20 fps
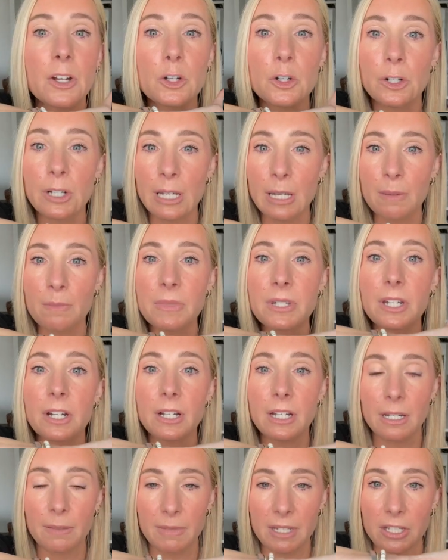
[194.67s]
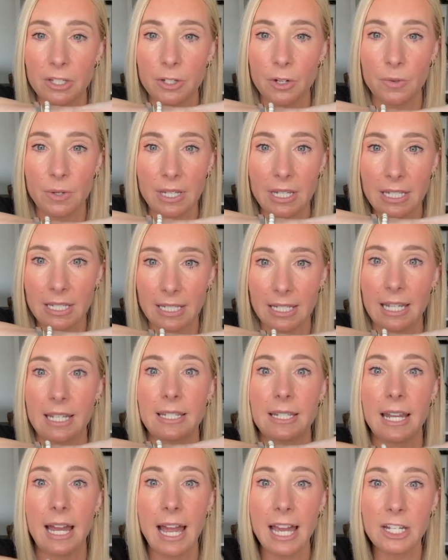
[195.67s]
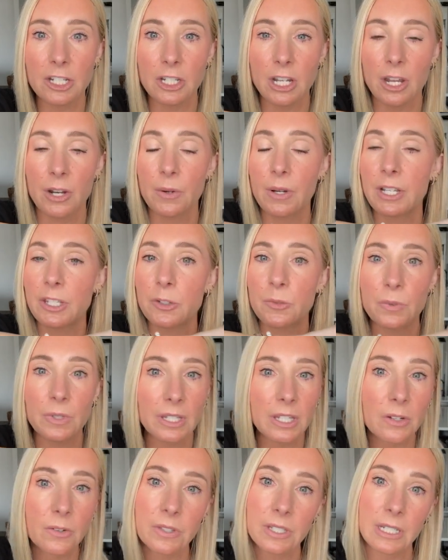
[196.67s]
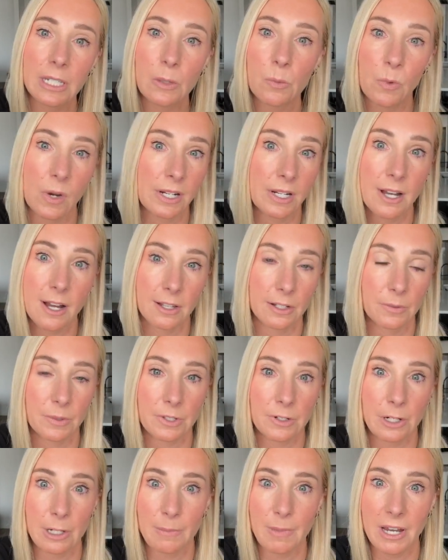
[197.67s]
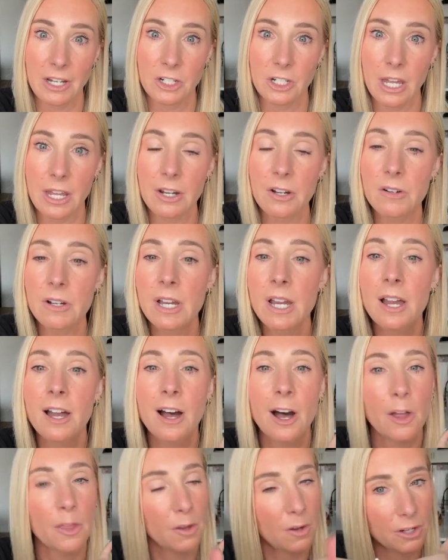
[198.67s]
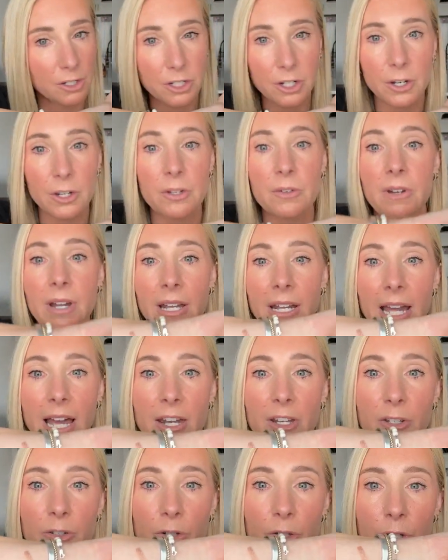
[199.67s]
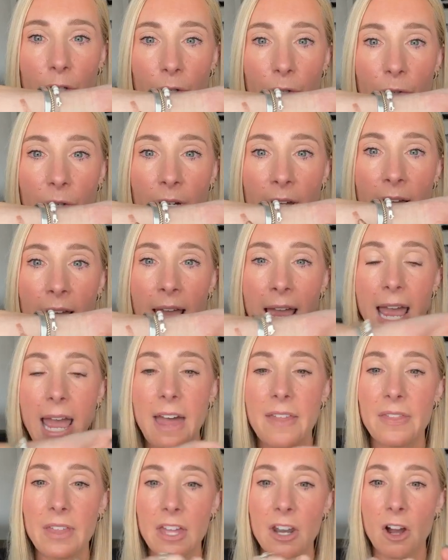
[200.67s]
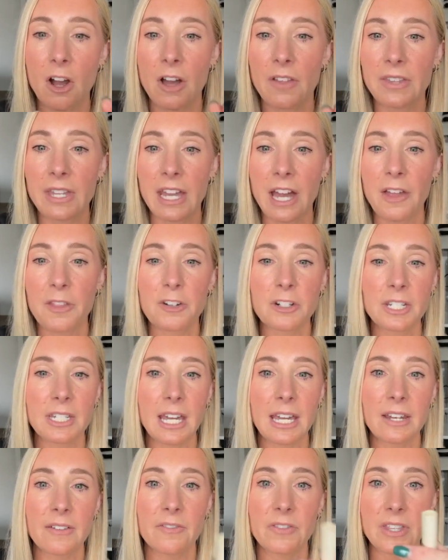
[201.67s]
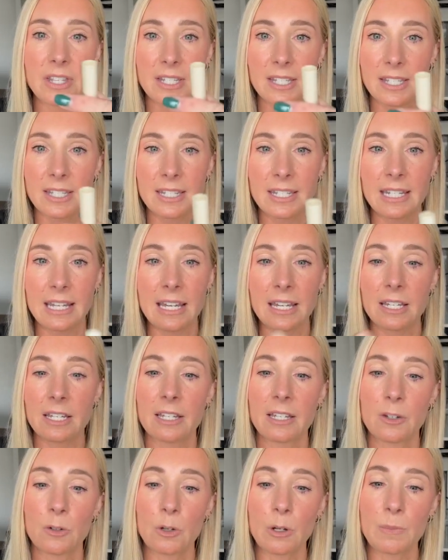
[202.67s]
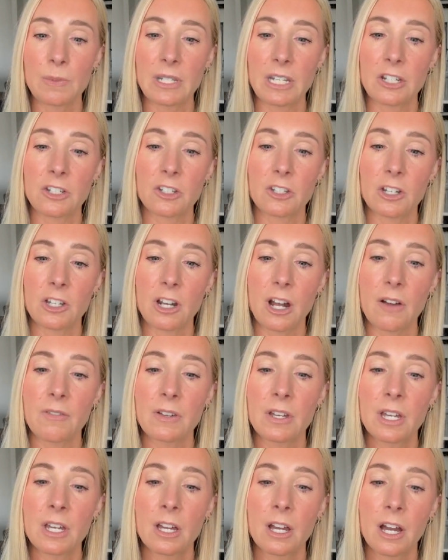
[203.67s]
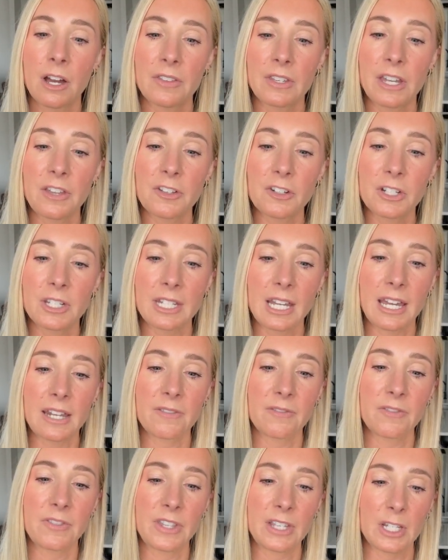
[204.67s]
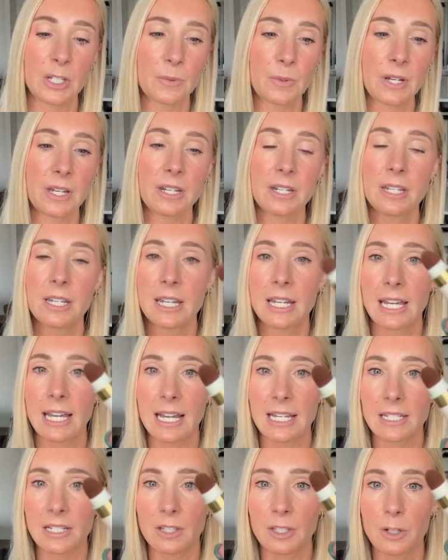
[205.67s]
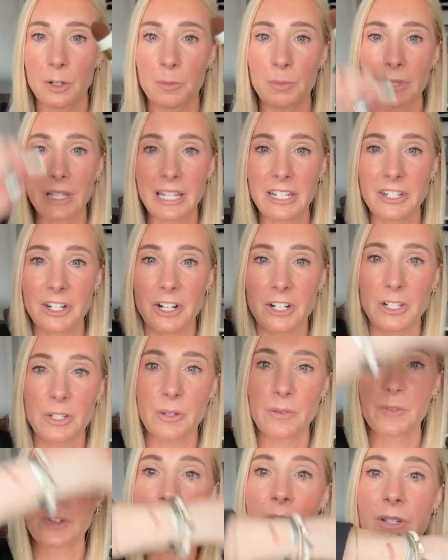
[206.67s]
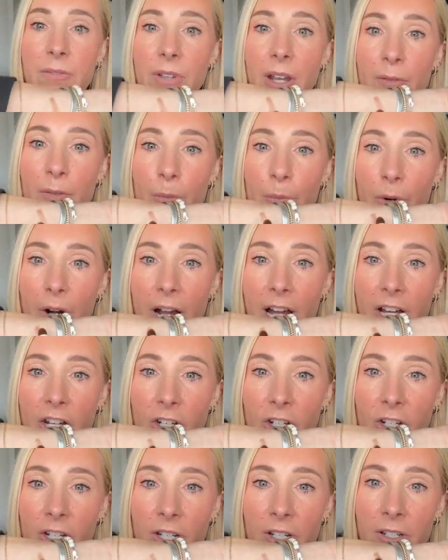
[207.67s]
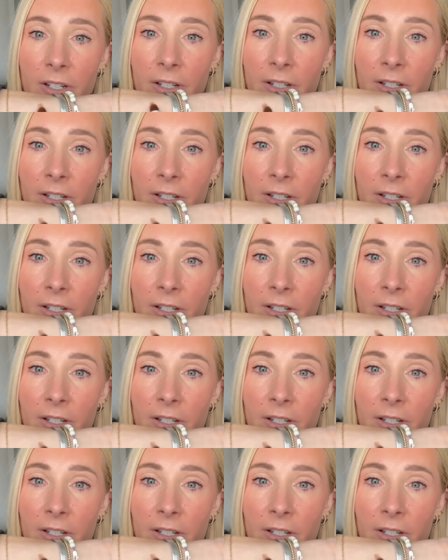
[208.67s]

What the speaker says: Creams are going to be so easy as an eyeshadow, and you really only need one color with cream eyeshadow, although I'll show you kind of how to do two. And then on the other side of this stick, whoops, I just took it off. On the other side of this one is a little blender. So if you don't even have a brush,